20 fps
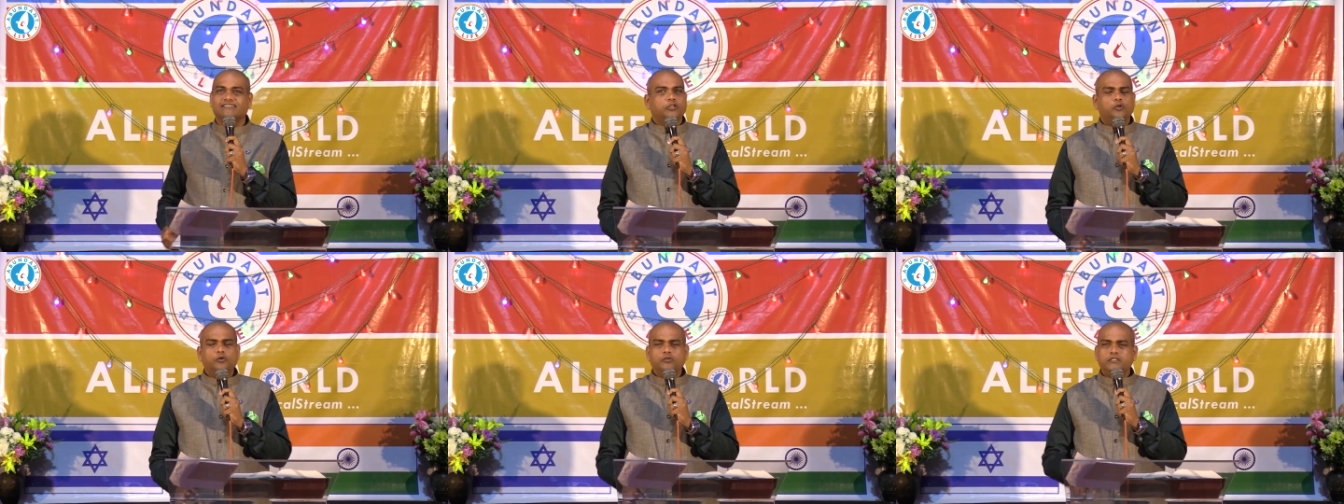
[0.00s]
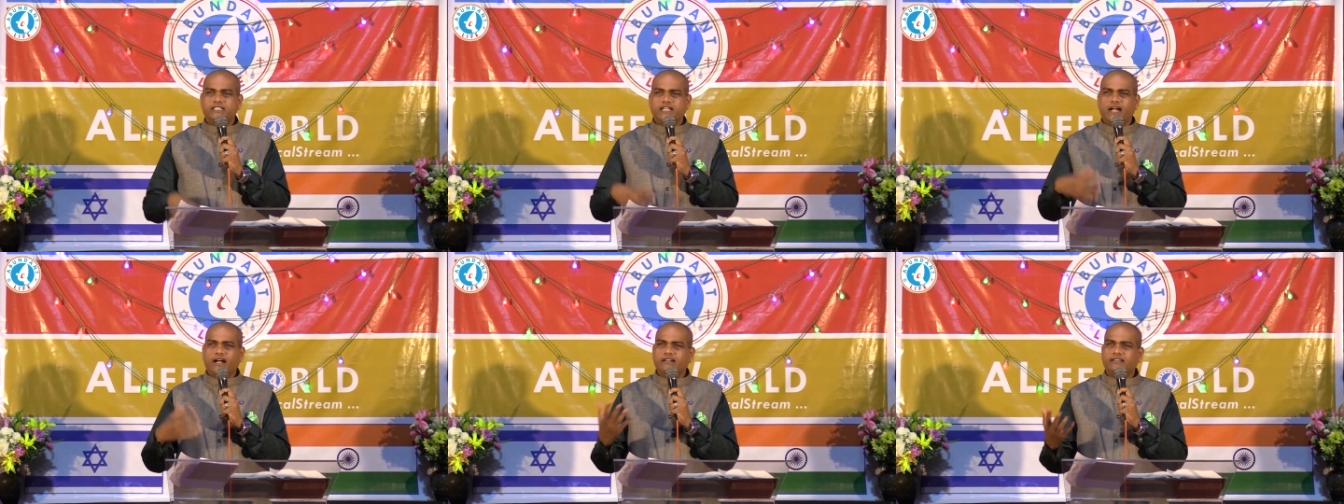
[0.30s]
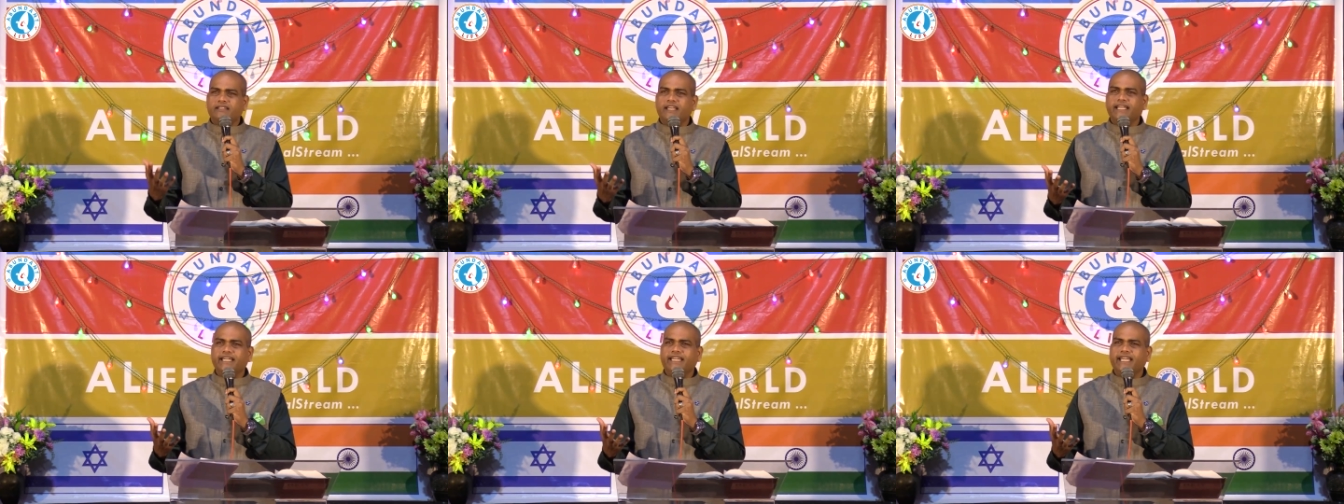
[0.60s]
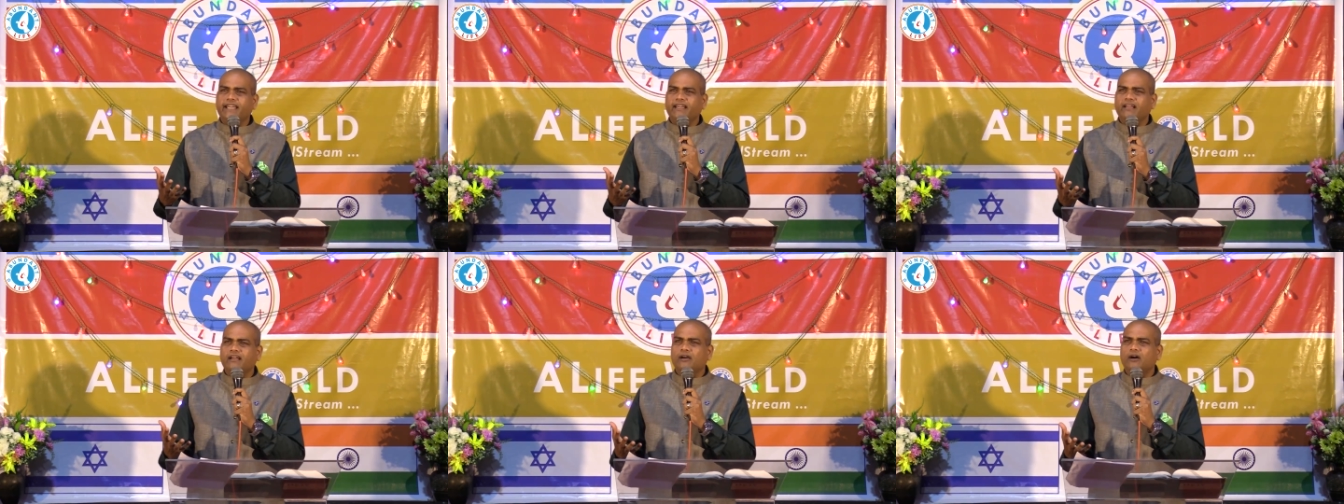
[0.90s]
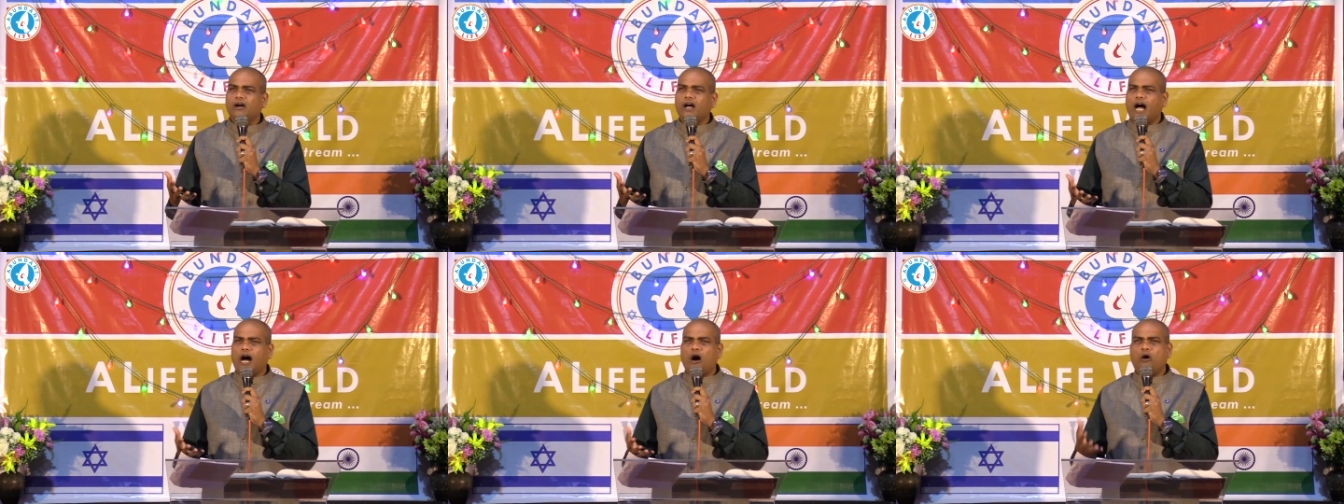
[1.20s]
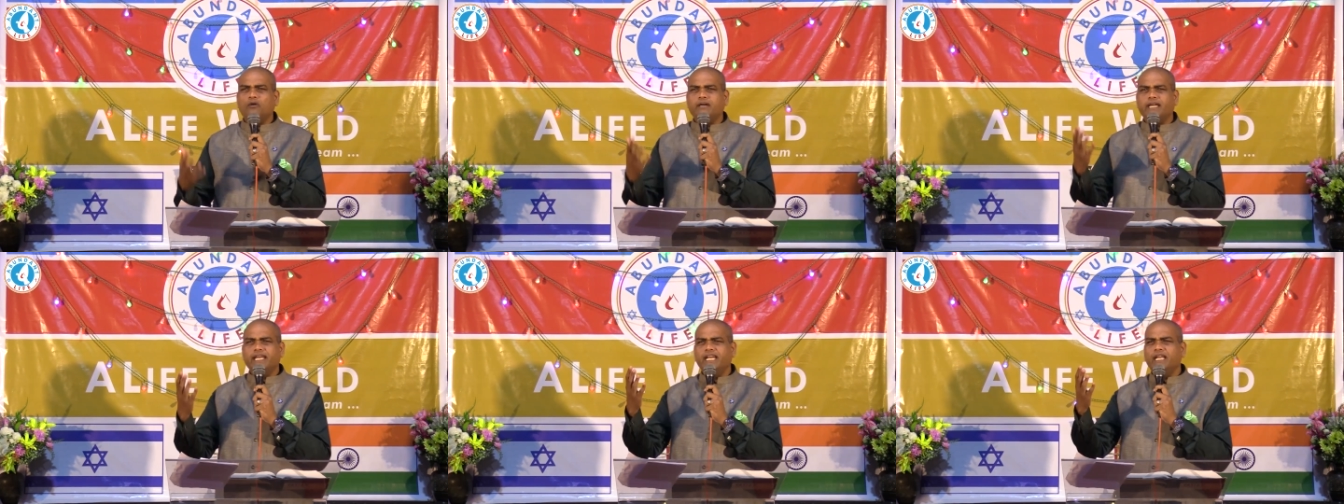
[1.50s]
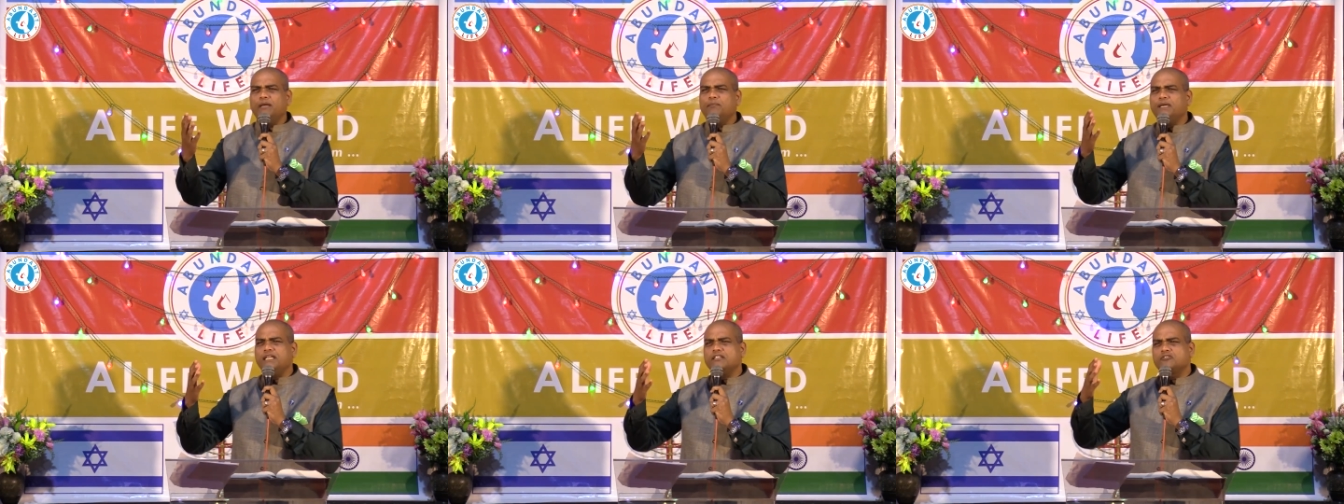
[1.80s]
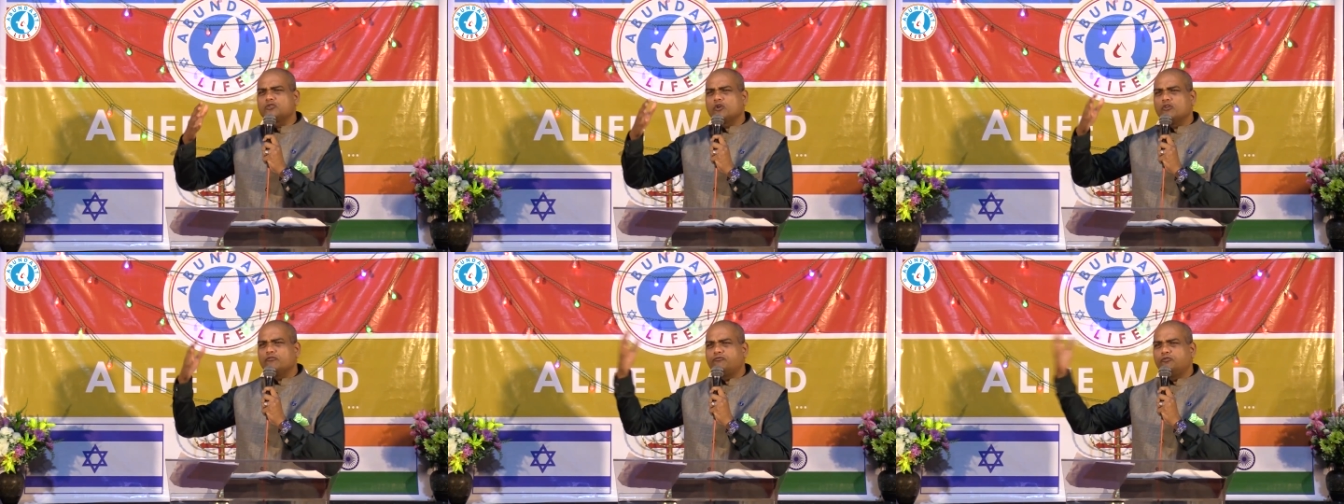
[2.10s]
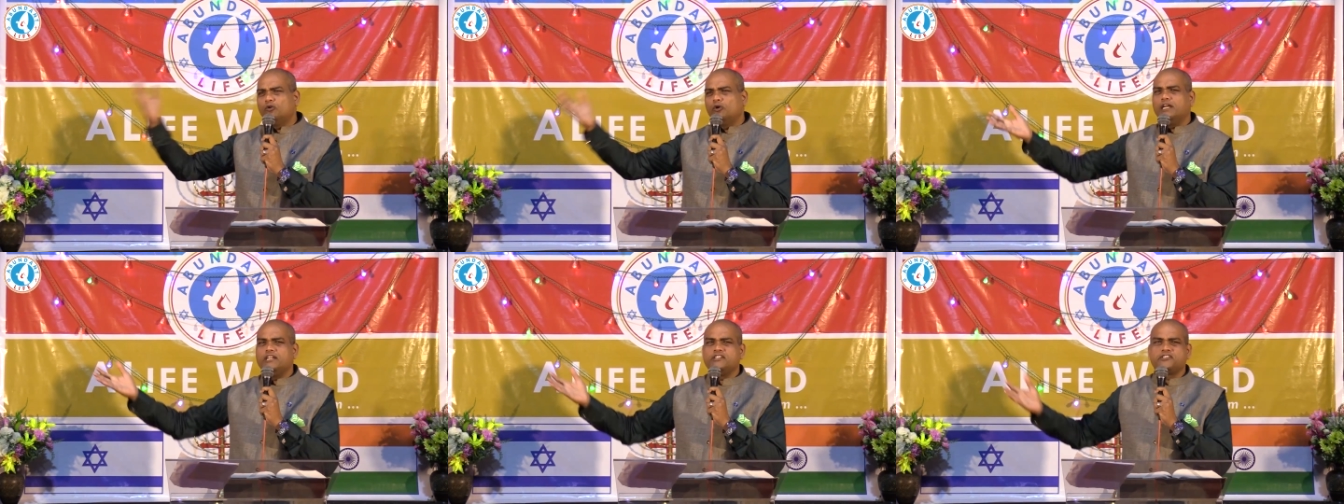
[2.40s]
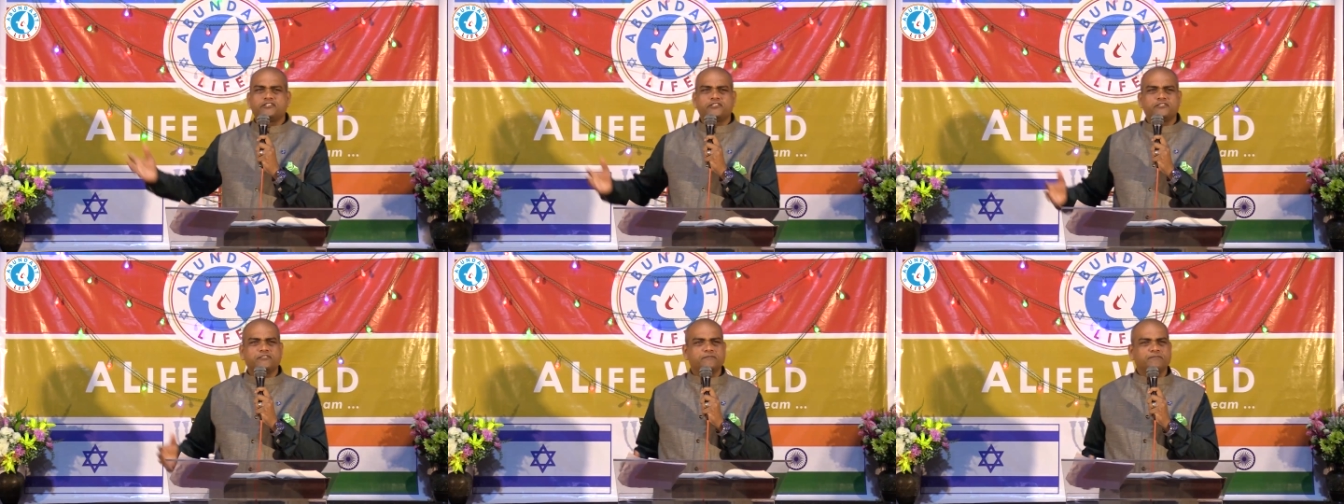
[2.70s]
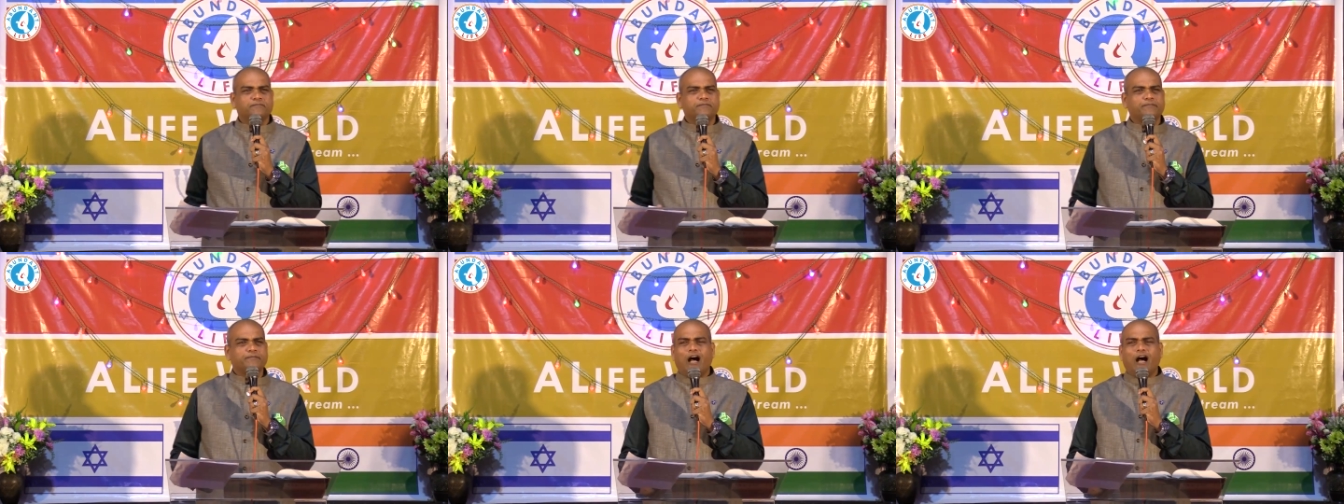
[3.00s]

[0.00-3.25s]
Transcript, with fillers: You start thinking, how can he be so foolish?